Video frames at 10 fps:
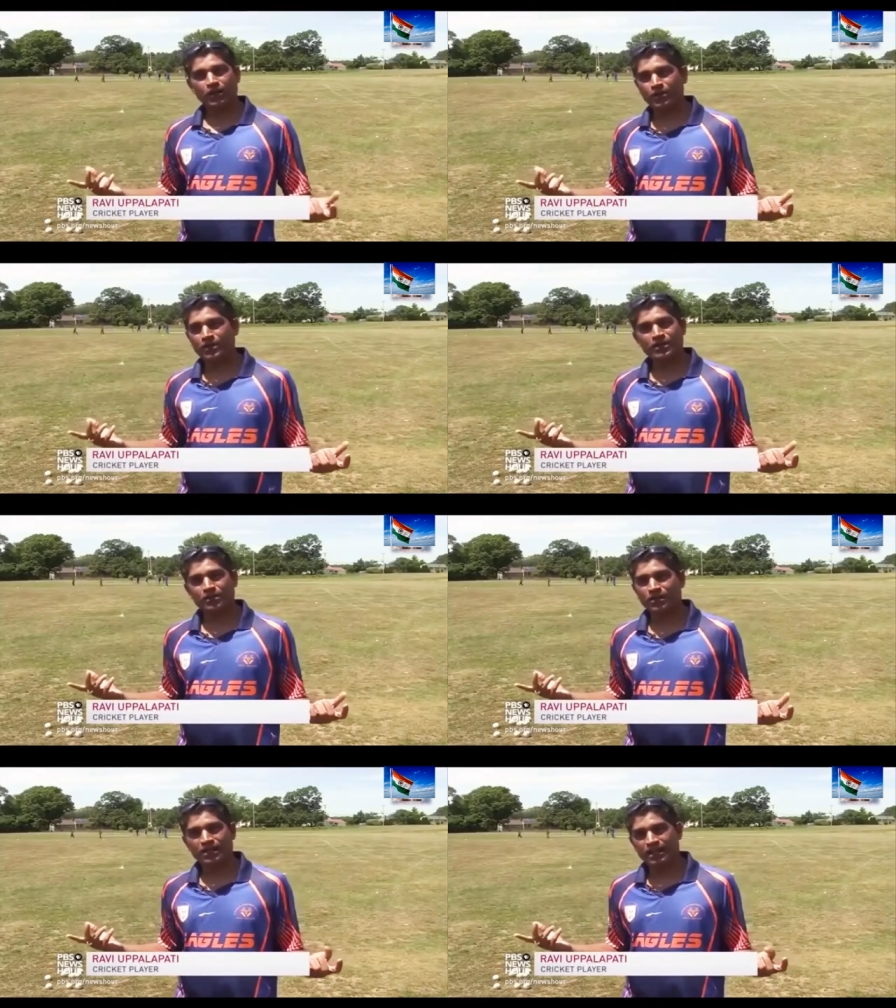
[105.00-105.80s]
all over
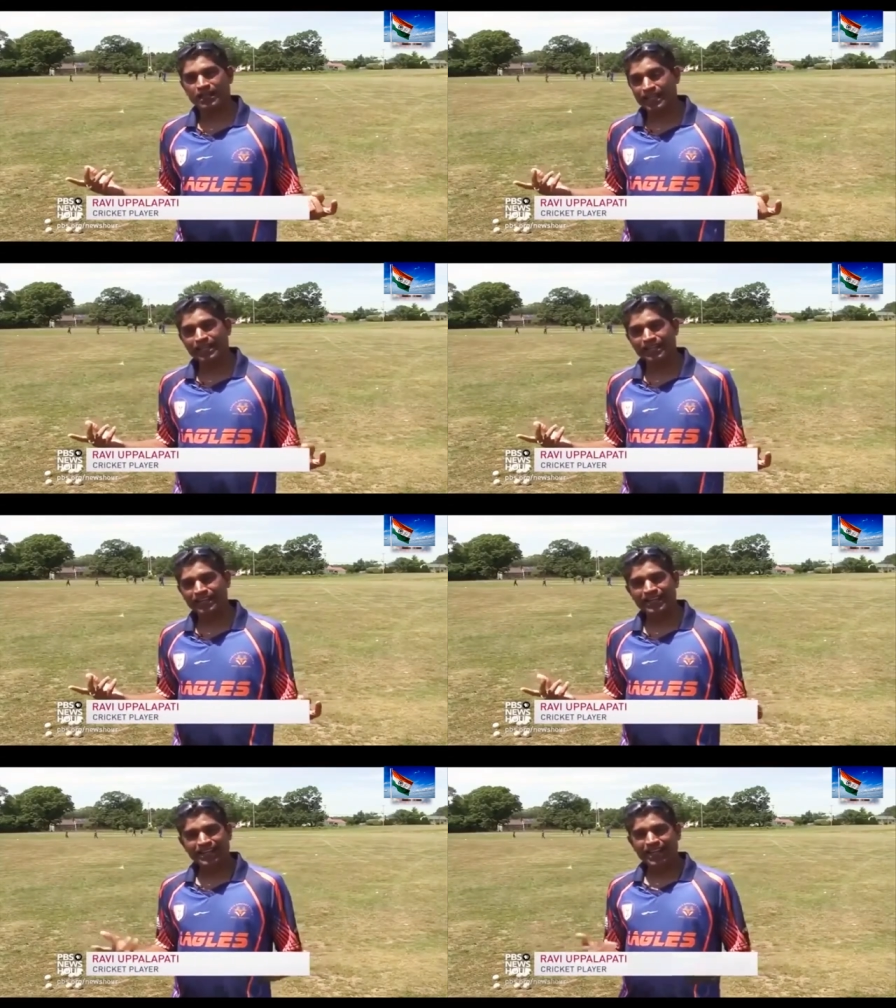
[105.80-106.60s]
the uh, year,
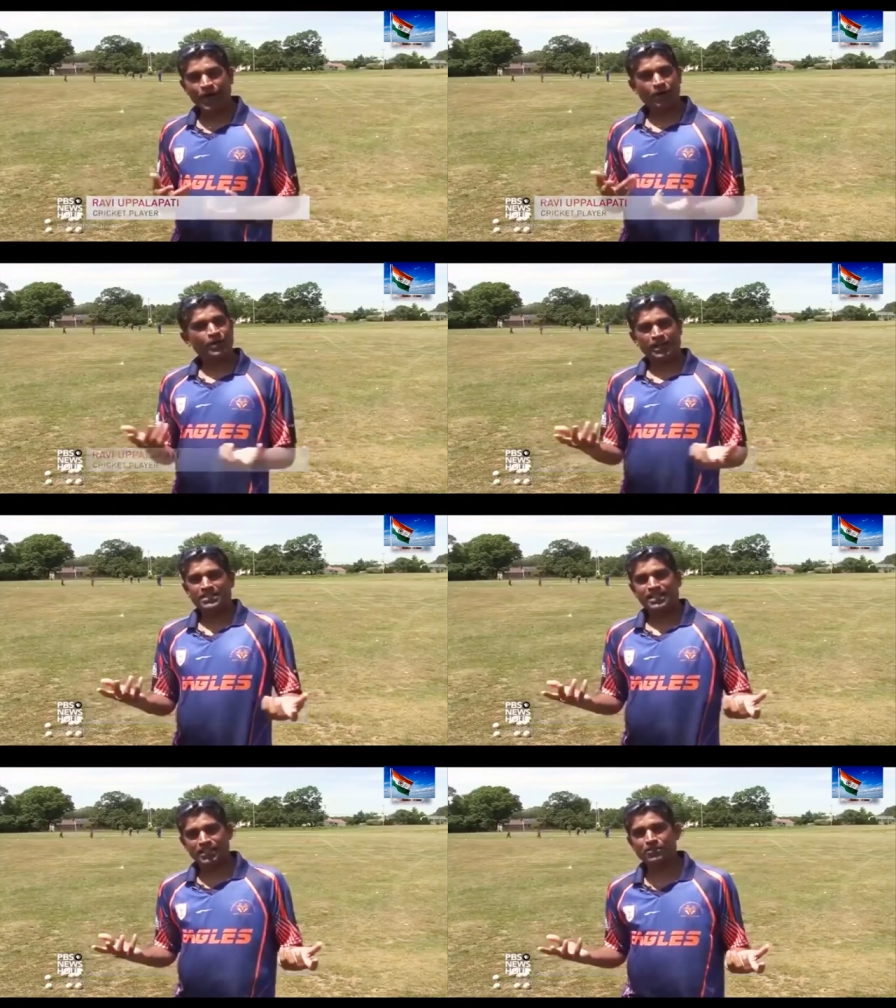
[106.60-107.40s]
how
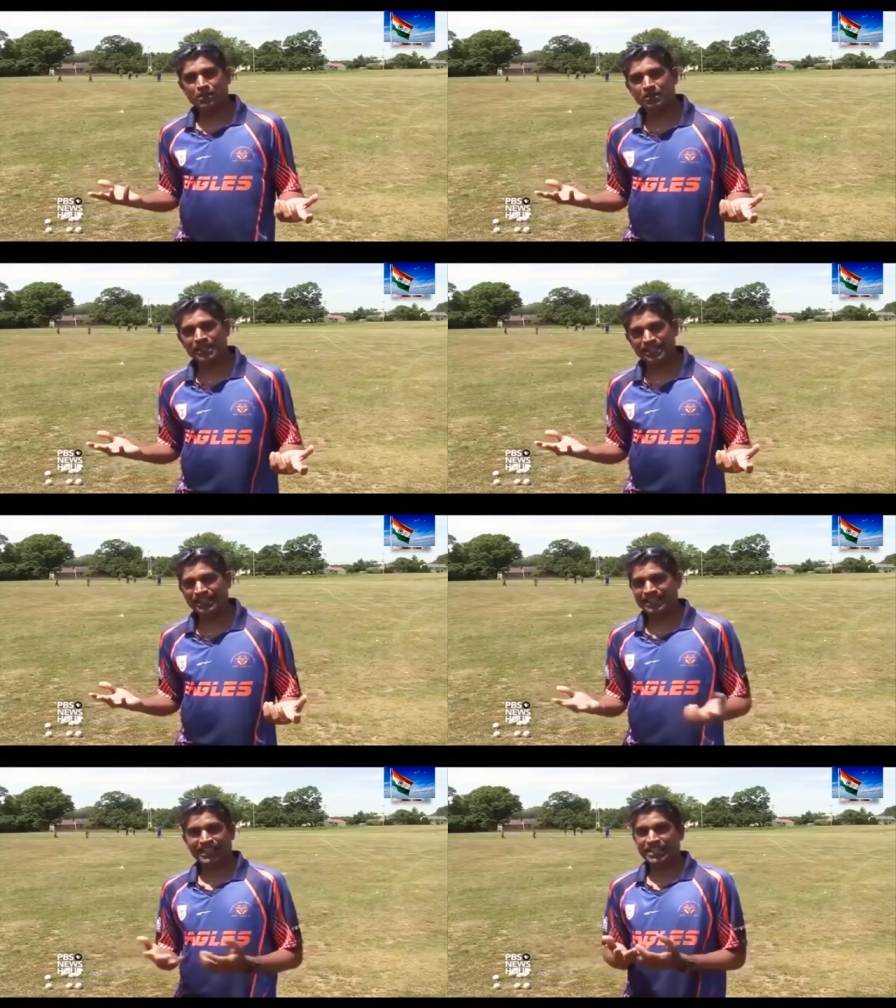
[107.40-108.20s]
crazy it would be,
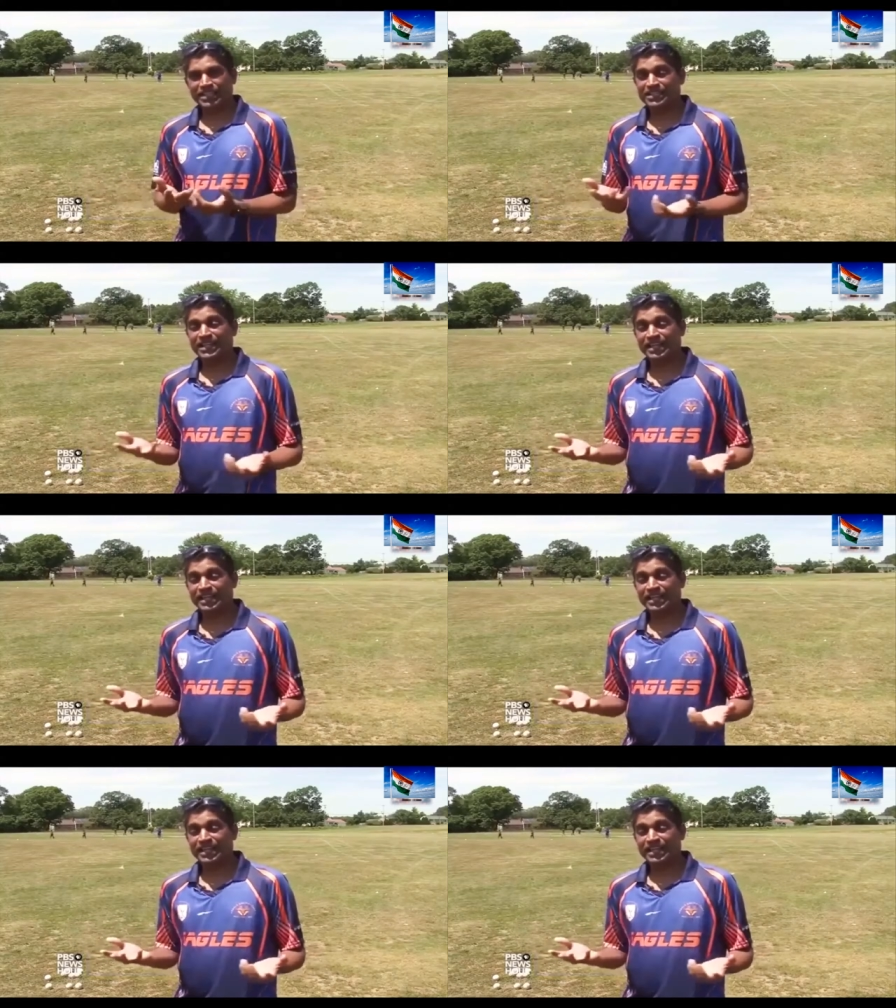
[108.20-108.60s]
right? It is